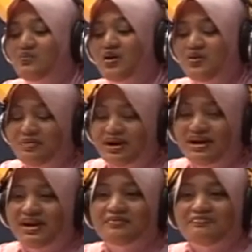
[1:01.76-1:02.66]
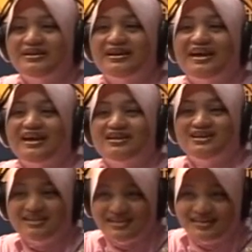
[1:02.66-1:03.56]
mobile
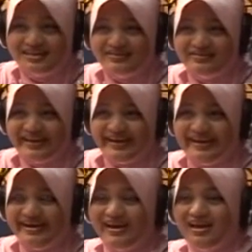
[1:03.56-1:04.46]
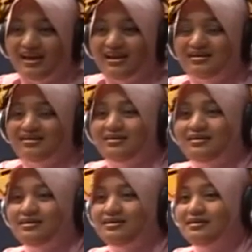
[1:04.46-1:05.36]
application. Okay, as
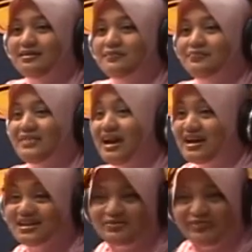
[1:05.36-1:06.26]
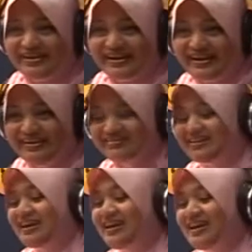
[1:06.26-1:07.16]
ice breaking.
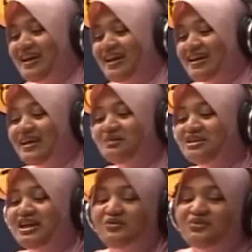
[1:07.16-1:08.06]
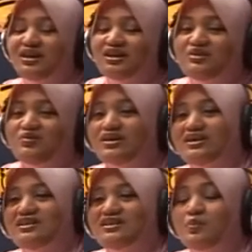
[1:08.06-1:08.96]
Okay, can you share with us what
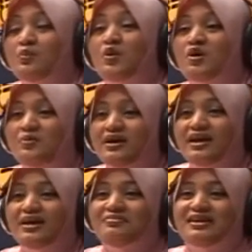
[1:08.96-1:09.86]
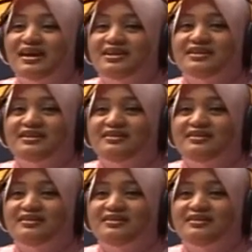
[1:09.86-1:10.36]
is mobile application?